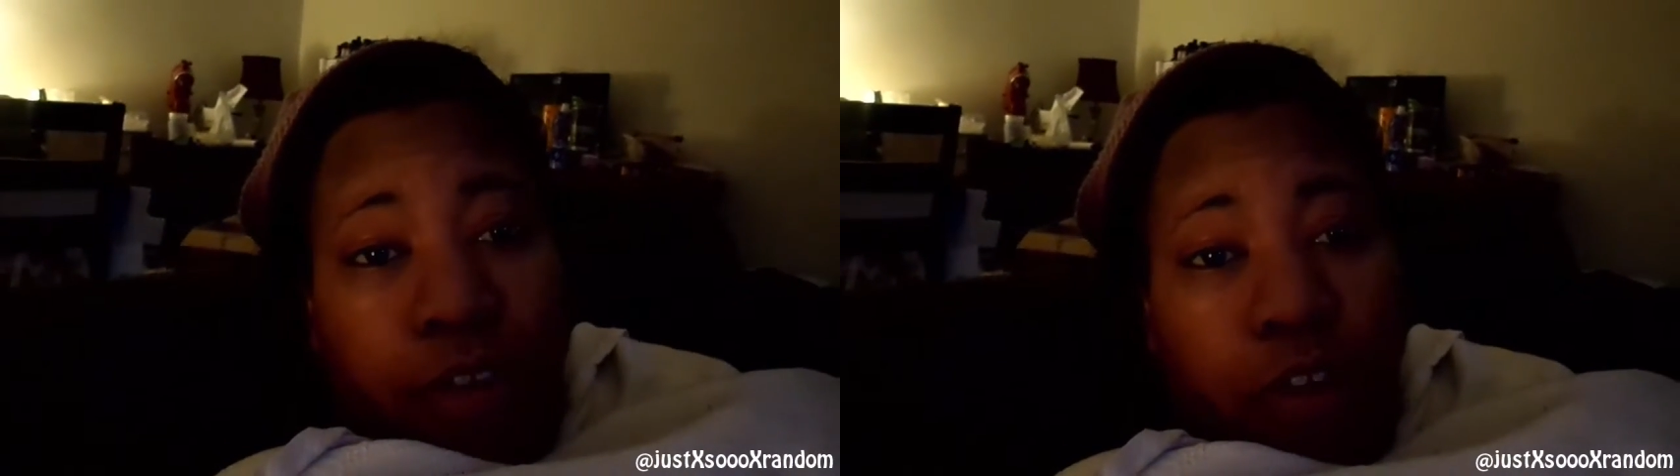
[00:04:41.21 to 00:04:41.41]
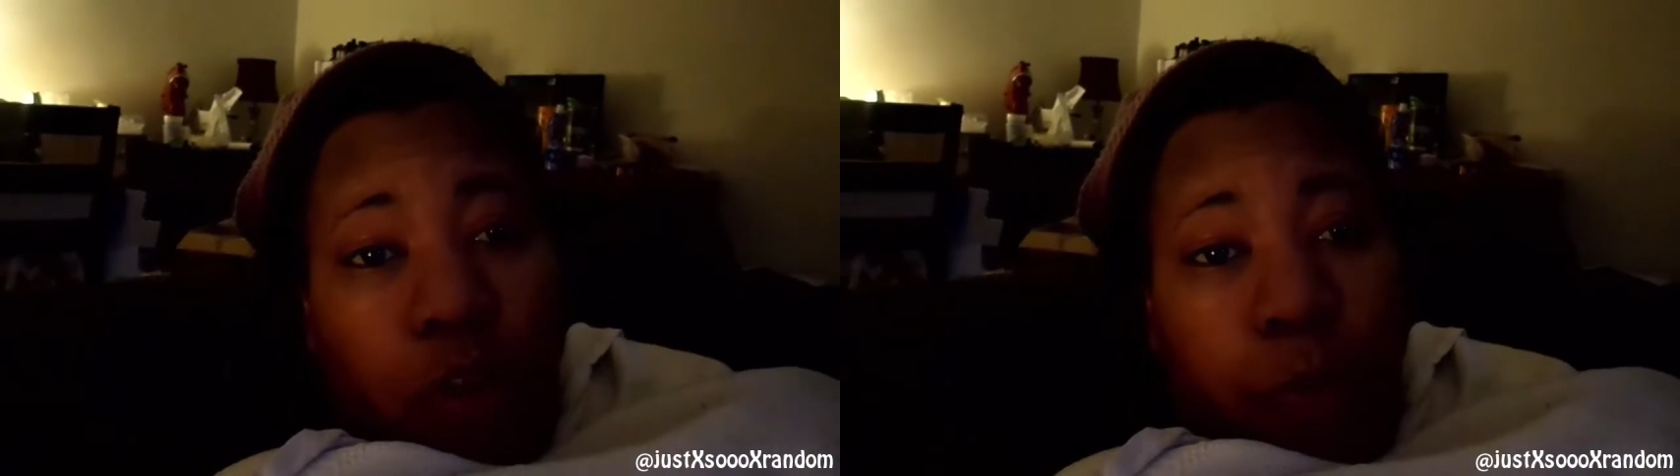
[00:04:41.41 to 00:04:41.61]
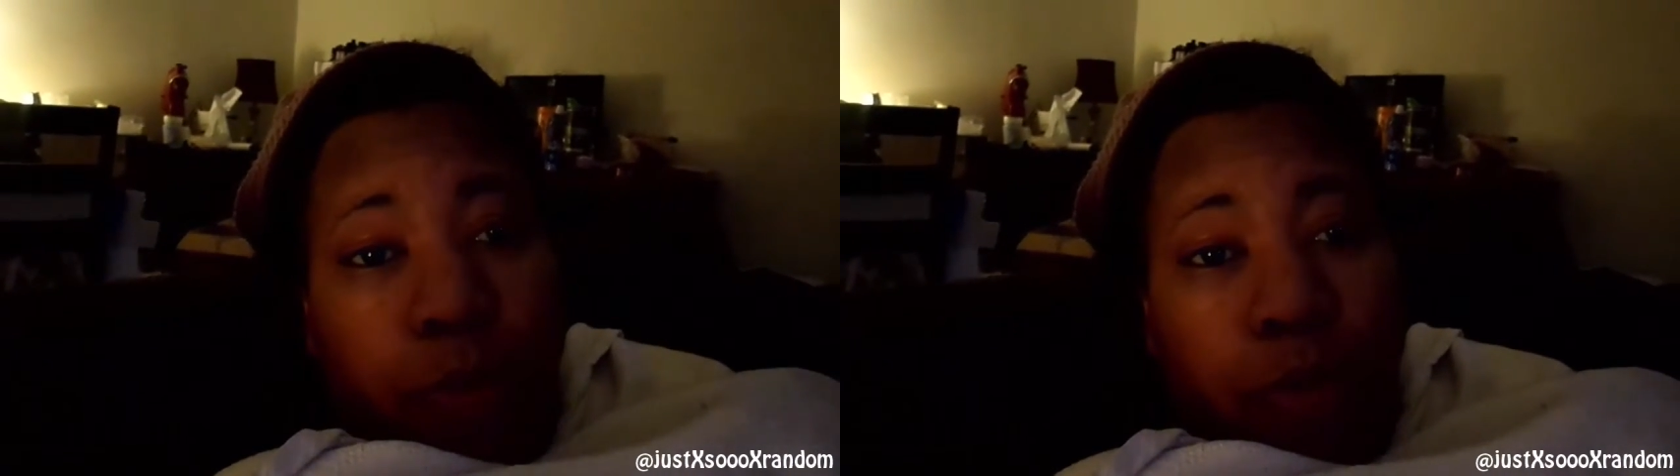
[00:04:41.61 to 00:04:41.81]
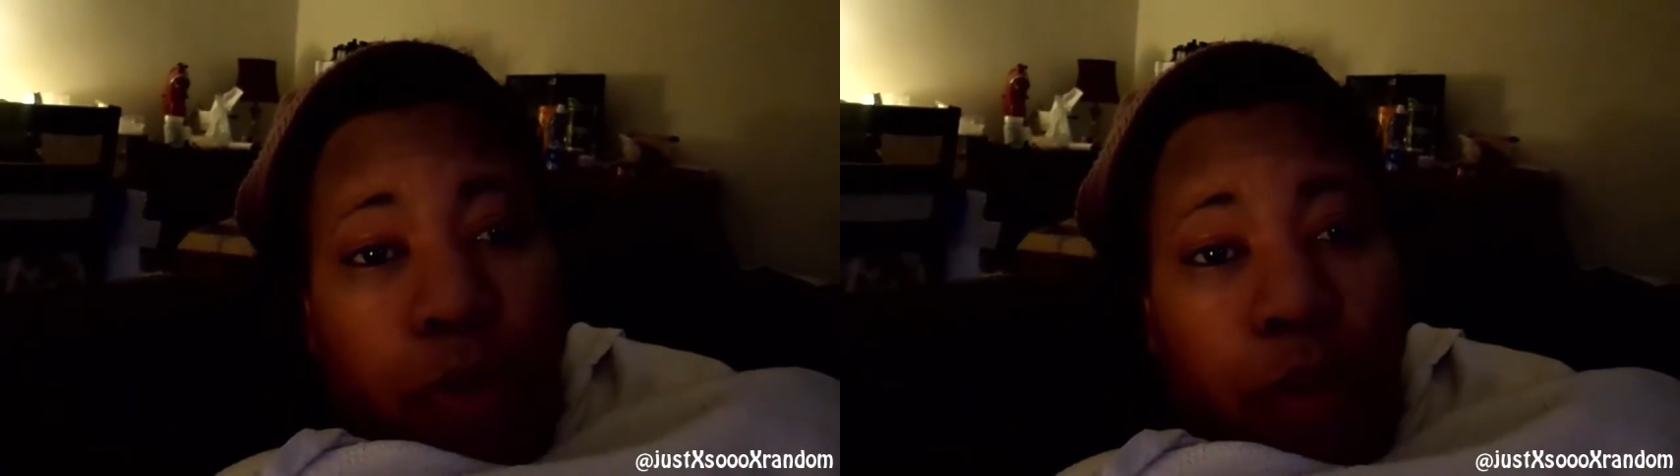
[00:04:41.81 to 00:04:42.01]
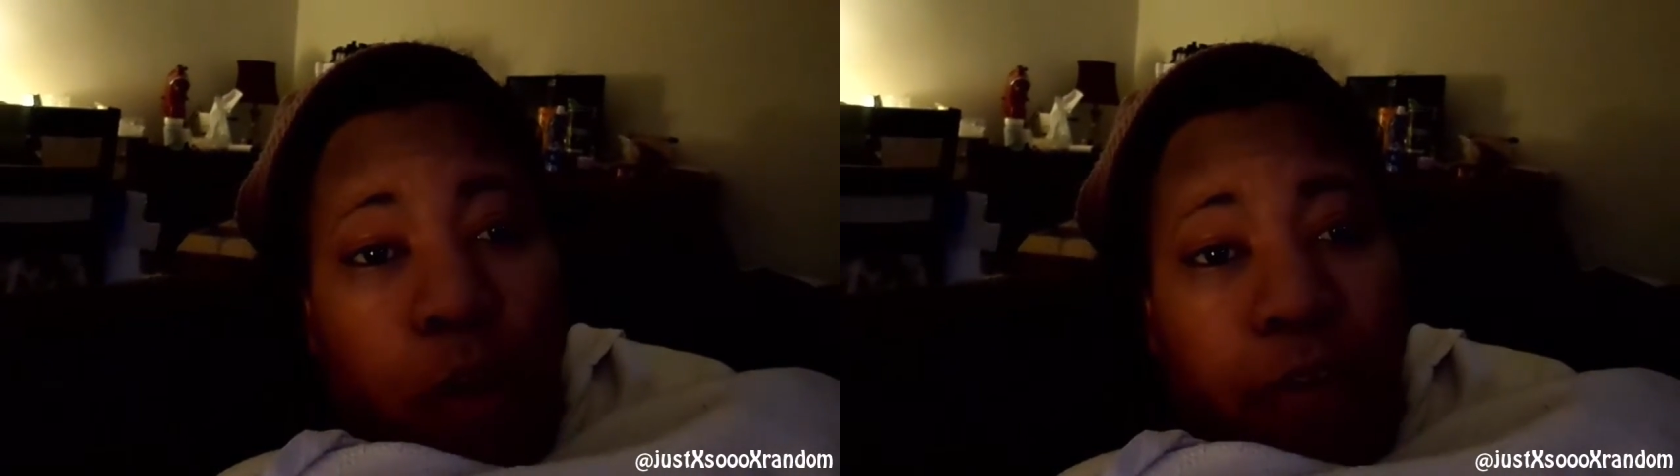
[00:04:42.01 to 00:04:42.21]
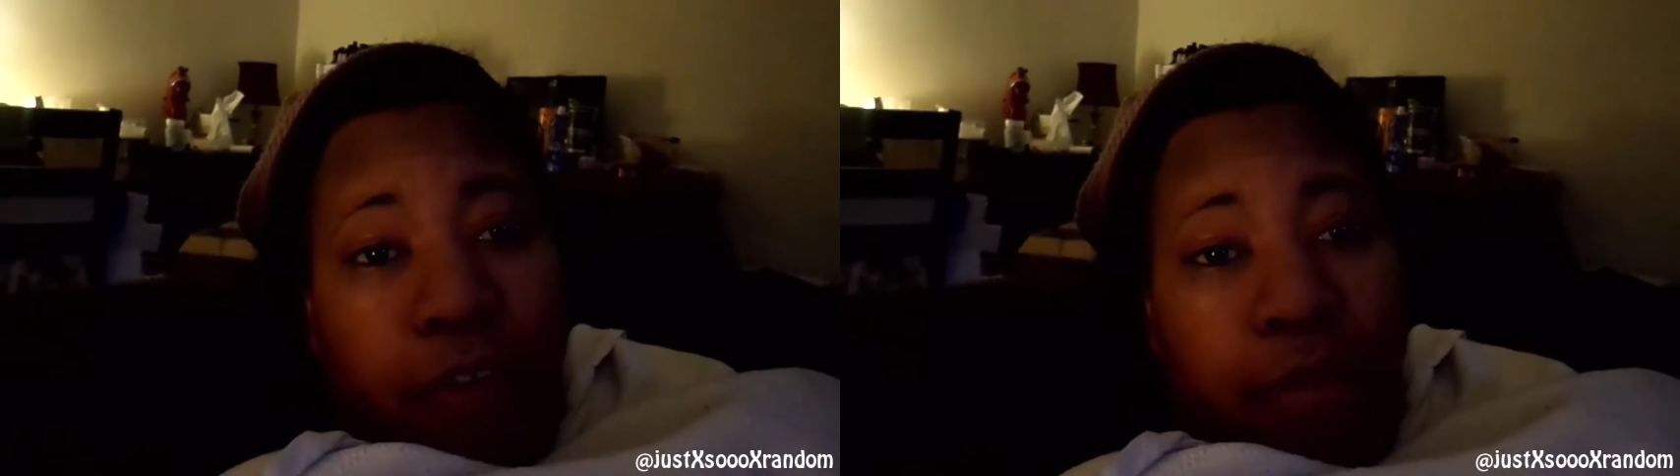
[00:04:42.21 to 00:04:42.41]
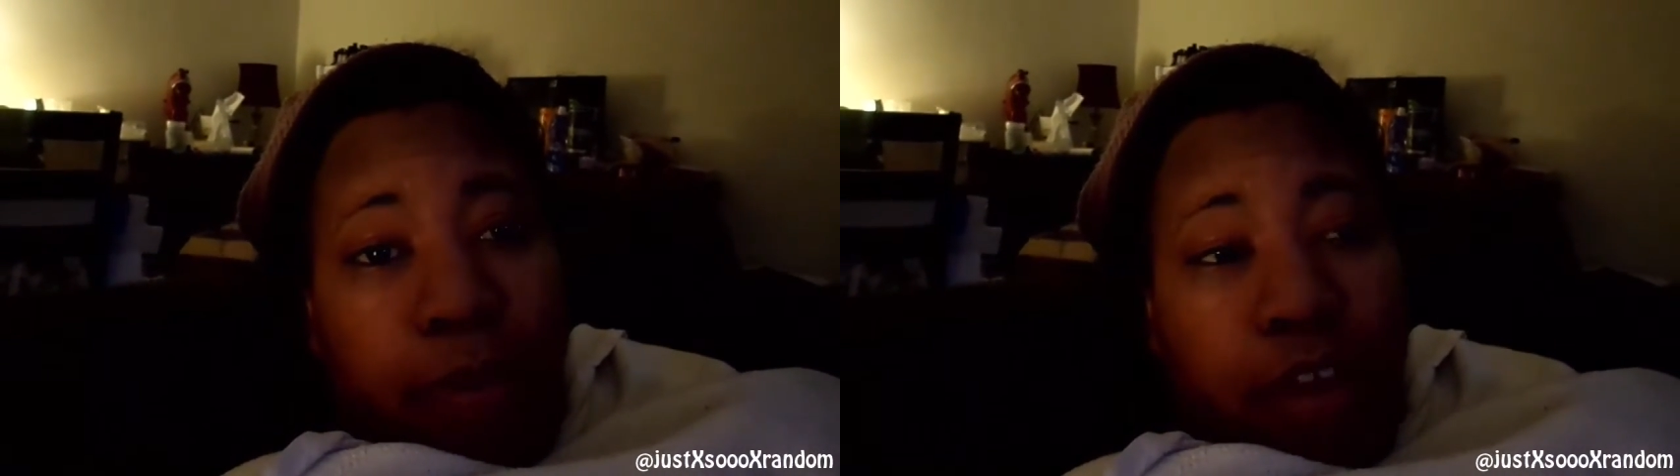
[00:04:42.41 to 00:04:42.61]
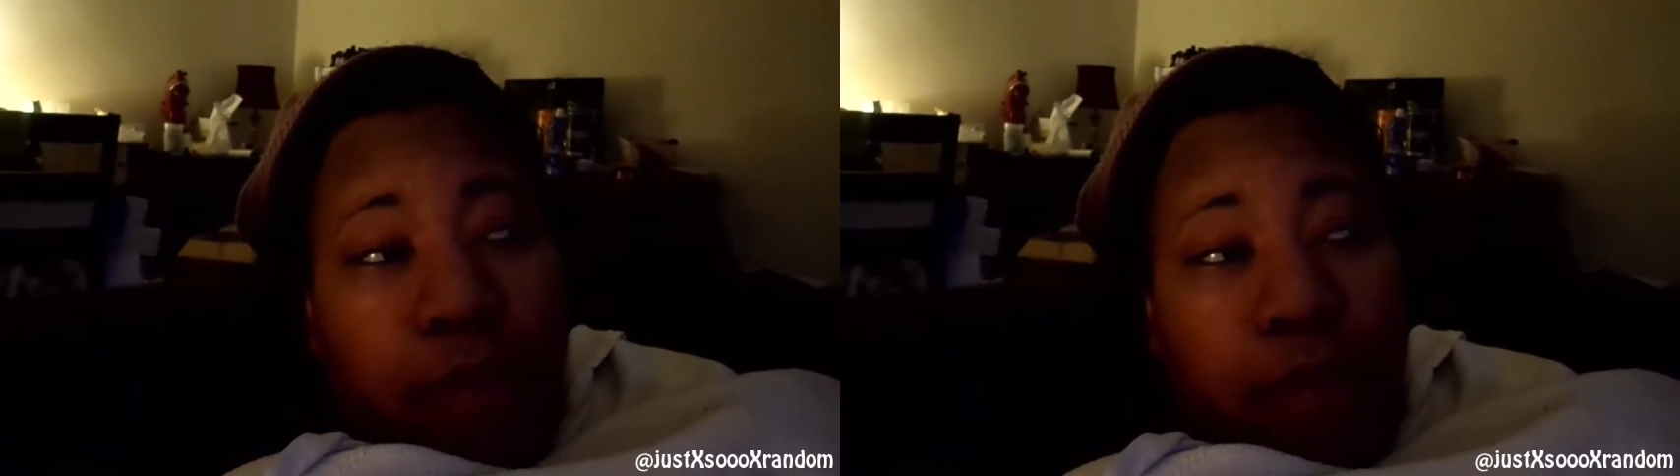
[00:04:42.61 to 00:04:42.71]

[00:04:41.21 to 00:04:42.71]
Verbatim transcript: Soaps on Facebook